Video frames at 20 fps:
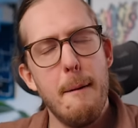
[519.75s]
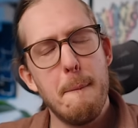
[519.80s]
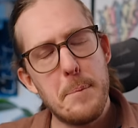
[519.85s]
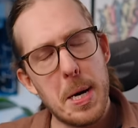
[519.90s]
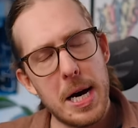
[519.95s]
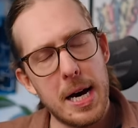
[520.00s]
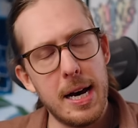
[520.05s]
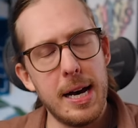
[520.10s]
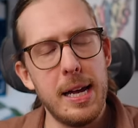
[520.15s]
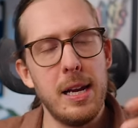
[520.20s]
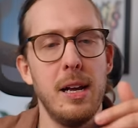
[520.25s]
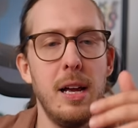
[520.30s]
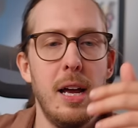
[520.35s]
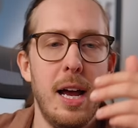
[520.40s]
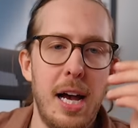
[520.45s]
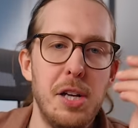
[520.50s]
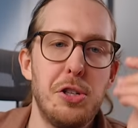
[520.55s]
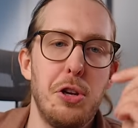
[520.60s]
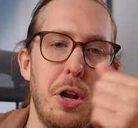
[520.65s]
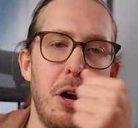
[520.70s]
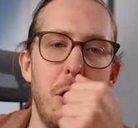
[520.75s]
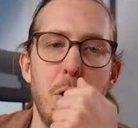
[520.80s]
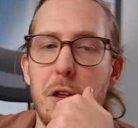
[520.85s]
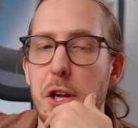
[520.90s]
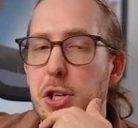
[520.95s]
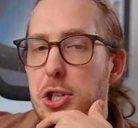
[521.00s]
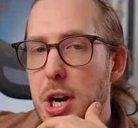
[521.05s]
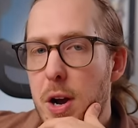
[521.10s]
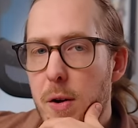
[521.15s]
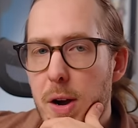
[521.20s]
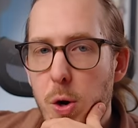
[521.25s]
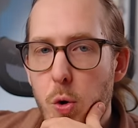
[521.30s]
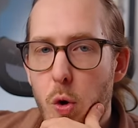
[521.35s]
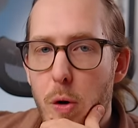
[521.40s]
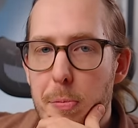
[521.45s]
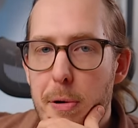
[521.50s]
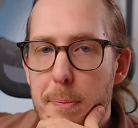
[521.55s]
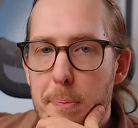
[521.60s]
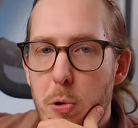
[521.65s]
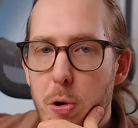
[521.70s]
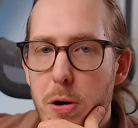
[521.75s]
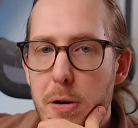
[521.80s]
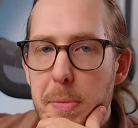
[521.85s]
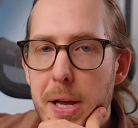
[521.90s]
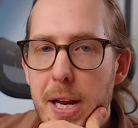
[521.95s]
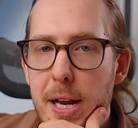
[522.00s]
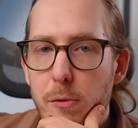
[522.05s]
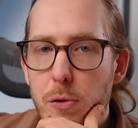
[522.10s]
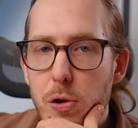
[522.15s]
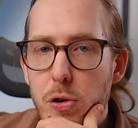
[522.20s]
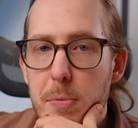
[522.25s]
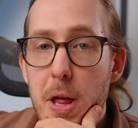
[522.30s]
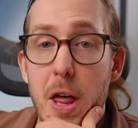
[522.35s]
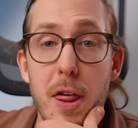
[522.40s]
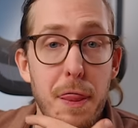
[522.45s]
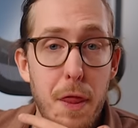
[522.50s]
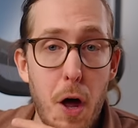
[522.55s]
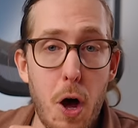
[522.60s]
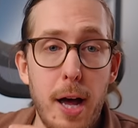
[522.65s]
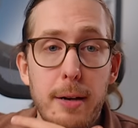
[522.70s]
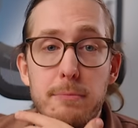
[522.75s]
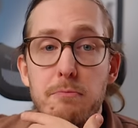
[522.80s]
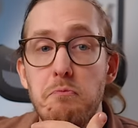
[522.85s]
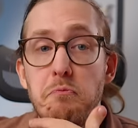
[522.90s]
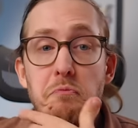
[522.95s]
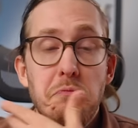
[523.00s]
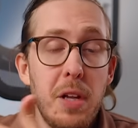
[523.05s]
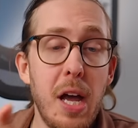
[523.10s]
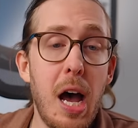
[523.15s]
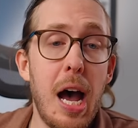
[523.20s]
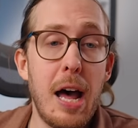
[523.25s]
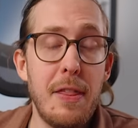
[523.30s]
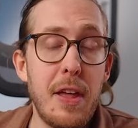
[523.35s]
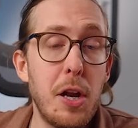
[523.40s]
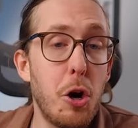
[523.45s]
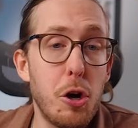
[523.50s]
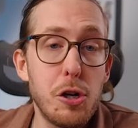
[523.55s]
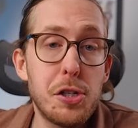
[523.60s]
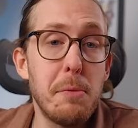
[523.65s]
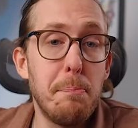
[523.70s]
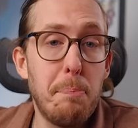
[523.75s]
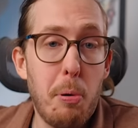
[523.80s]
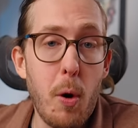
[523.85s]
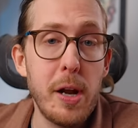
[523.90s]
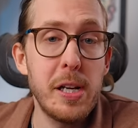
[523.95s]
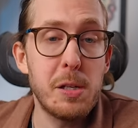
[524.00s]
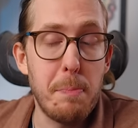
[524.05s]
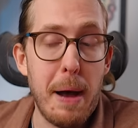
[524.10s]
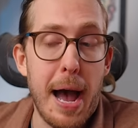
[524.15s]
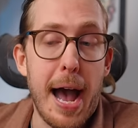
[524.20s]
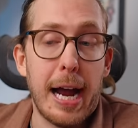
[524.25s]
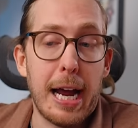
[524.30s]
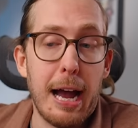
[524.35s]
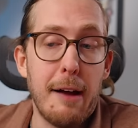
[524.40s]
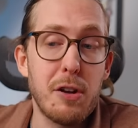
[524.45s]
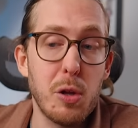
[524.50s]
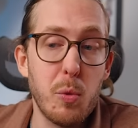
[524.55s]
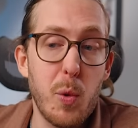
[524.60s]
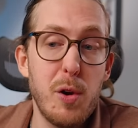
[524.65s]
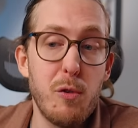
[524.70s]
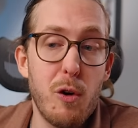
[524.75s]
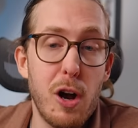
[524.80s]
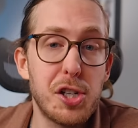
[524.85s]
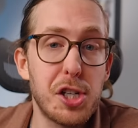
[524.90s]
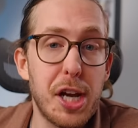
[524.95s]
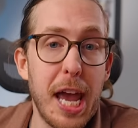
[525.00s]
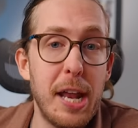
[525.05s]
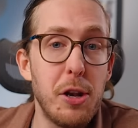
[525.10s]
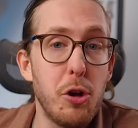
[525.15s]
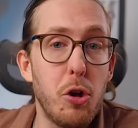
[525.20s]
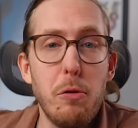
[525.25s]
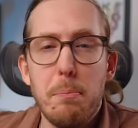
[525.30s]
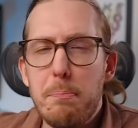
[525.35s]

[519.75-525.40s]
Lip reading: But as you know, the generic corporate board meeting room thought, yeah, they'd earn some points back after the Windrush scandal.